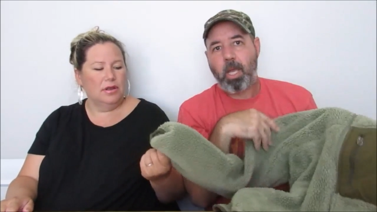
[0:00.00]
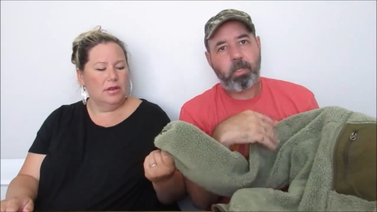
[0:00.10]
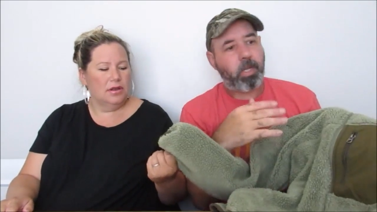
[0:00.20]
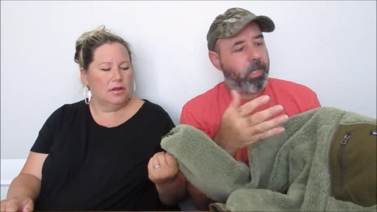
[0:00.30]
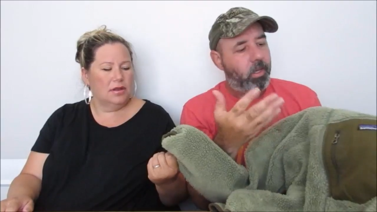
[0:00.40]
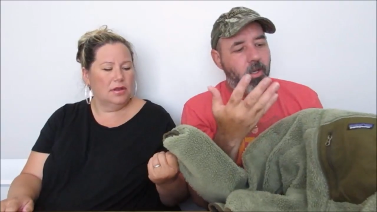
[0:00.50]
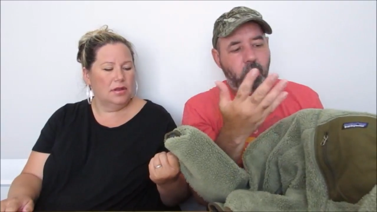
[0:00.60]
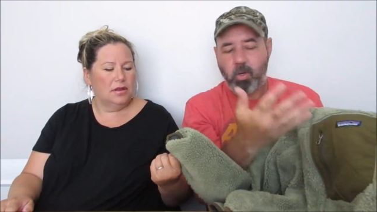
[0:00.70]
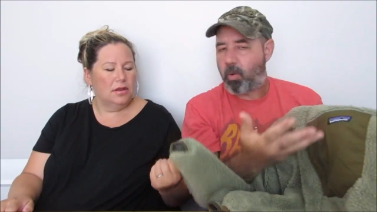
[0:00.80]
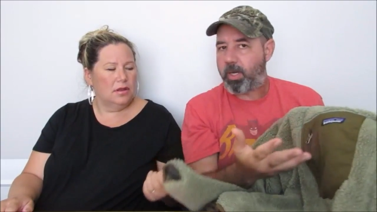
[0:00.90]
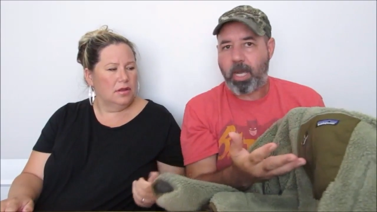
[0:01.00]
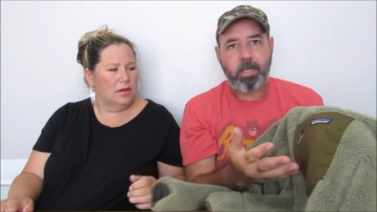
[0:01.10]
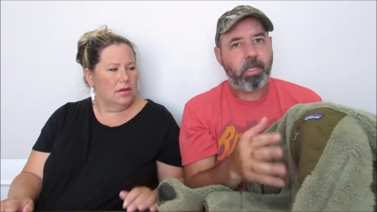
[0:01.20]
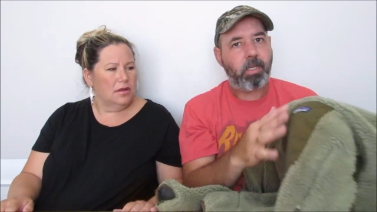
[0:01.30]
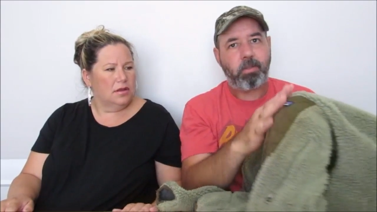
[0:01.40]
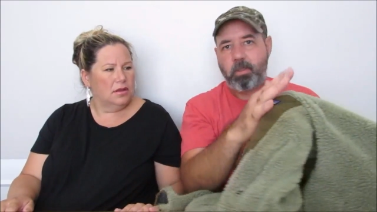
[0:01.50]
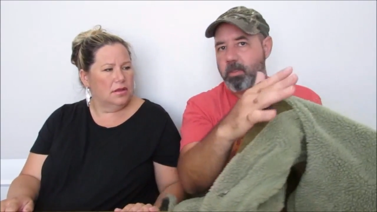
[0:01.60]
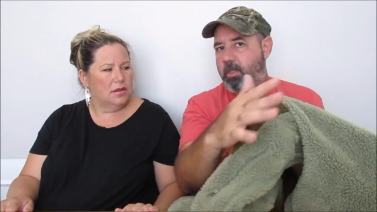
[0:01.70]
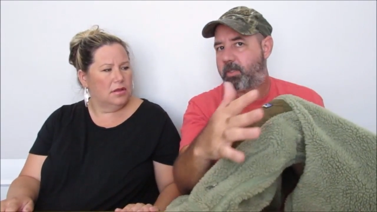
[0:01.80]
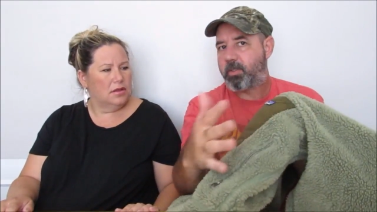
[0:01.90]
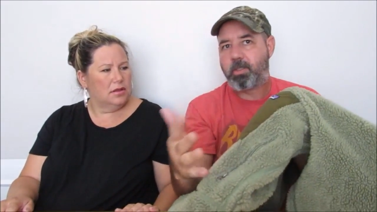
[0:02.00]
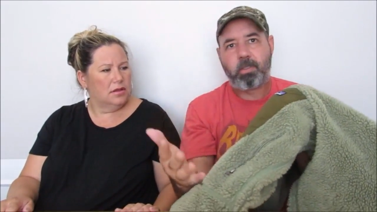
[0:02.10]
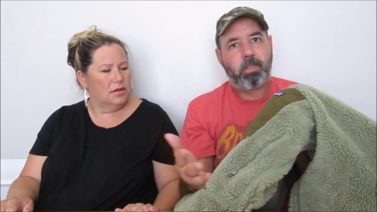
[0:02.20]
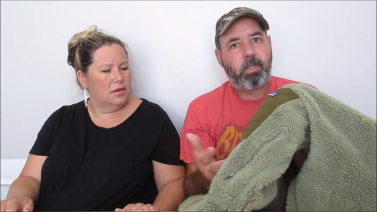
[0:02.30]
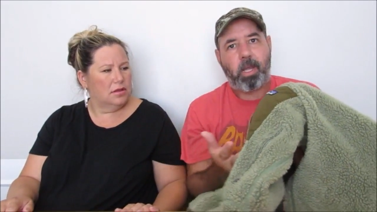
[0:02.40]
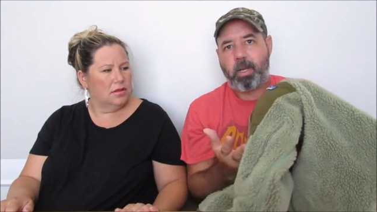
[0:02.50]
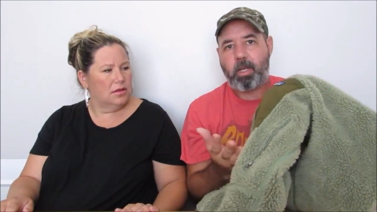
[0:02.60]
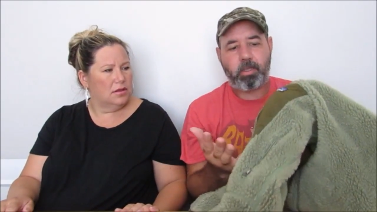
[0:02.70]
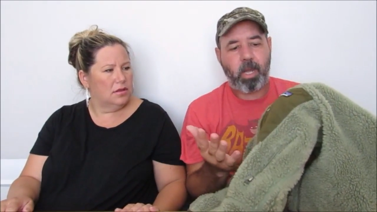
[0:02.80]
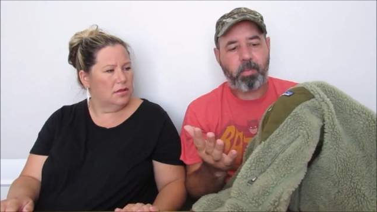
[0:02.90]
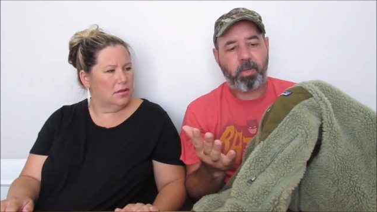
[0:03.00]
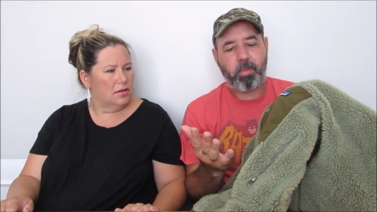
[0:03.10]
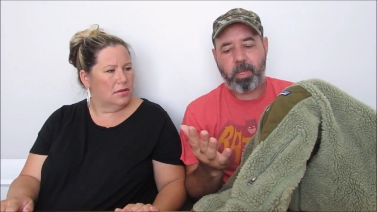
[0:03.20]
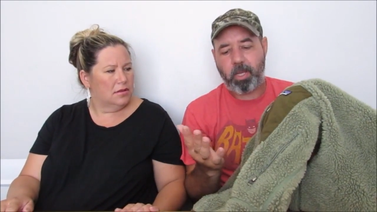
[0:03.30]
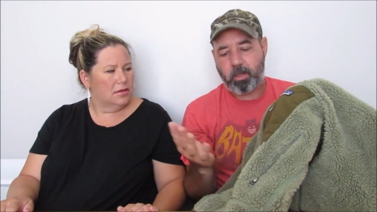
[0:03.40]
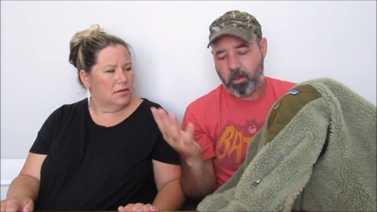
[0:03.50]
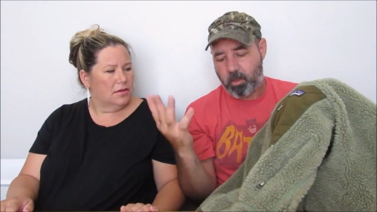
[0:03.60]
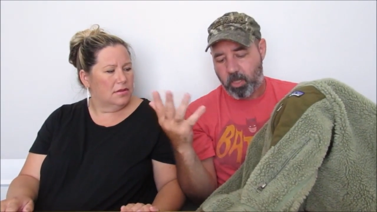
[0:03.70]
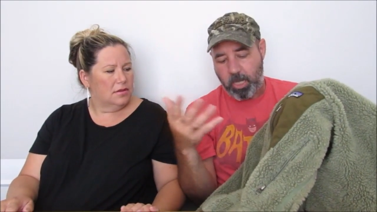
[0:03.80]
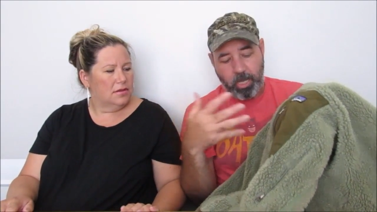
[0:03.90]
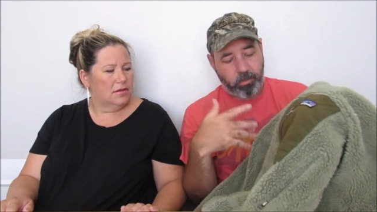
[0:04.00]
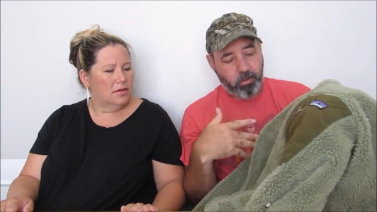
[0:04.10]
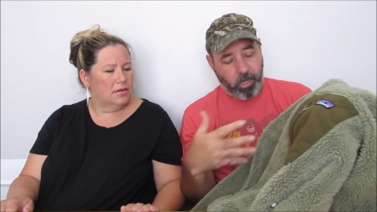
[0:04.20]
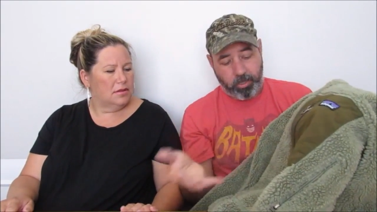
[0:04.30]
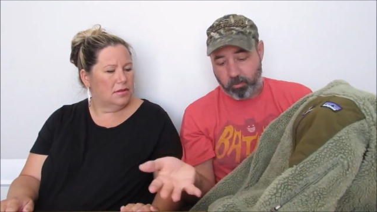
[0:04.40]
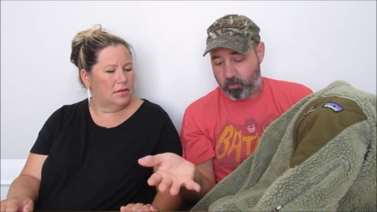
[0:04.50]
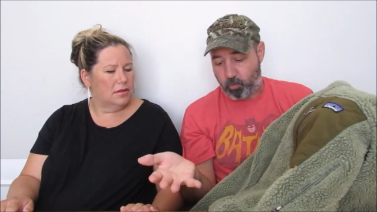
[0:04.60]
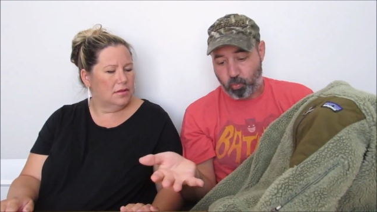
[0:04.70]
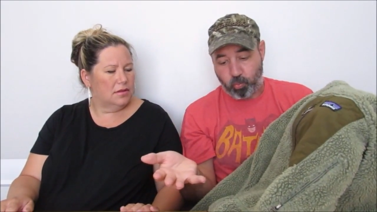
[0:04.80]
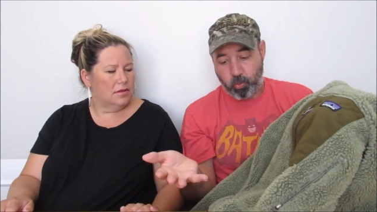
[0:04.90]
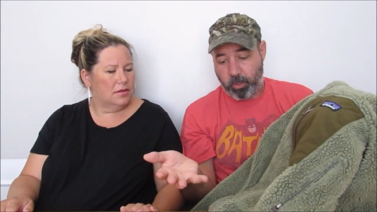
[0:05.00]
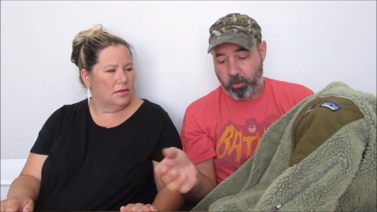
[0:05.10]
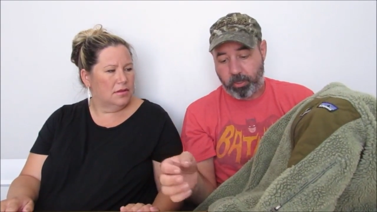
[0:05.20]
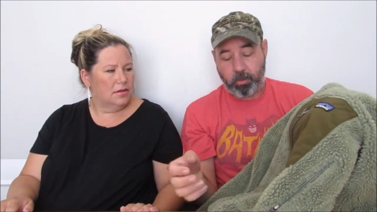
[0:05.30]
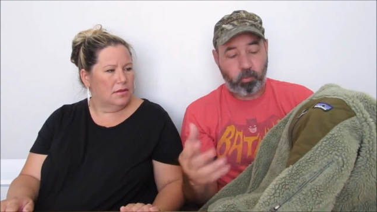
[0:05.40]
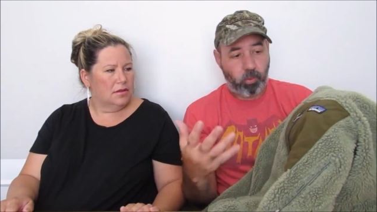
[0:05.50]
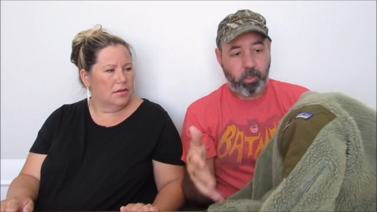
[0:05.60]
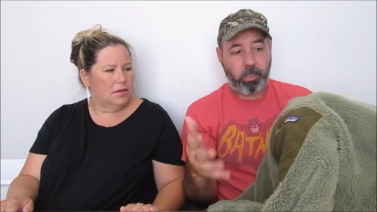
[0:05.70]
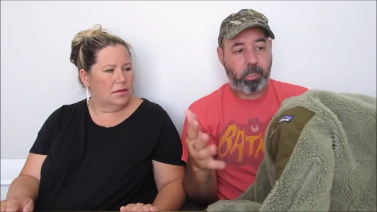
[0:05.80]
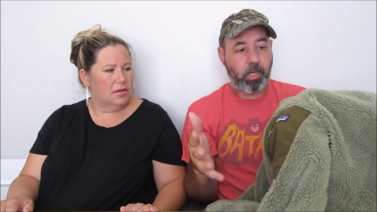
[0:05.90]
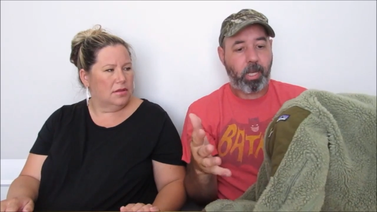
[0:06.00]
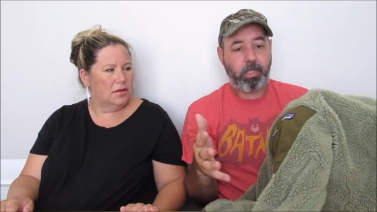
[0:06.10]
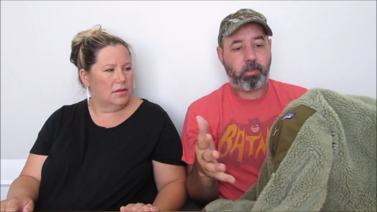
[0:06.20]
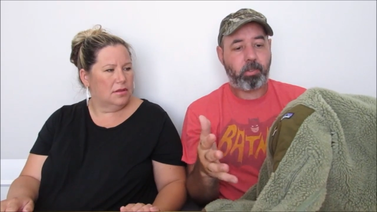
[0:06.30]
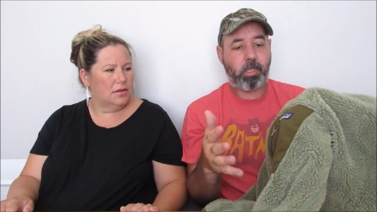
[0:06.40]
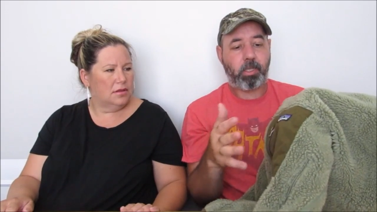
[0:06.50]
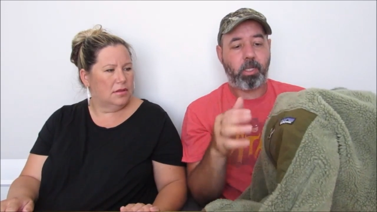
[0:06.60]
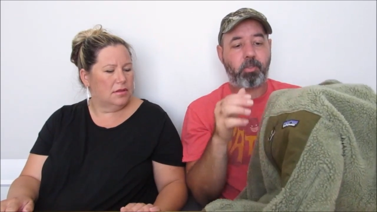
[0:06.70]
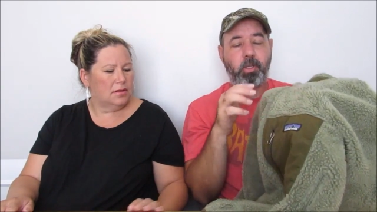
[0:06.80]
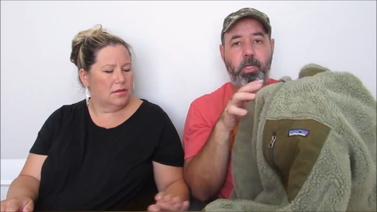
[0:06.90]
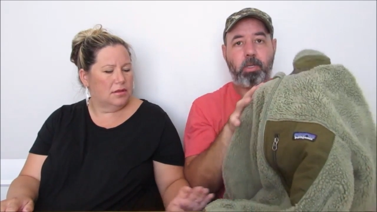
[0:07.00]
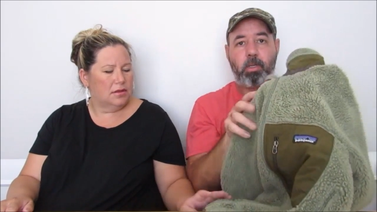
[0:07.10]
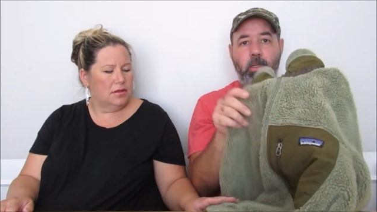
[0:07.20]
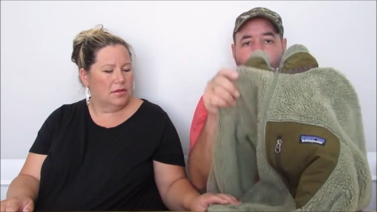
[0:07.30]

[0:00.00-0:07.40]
Speaker 1: it's like, no one got this, just sitting on top of the bin. It's like really, really nice condition.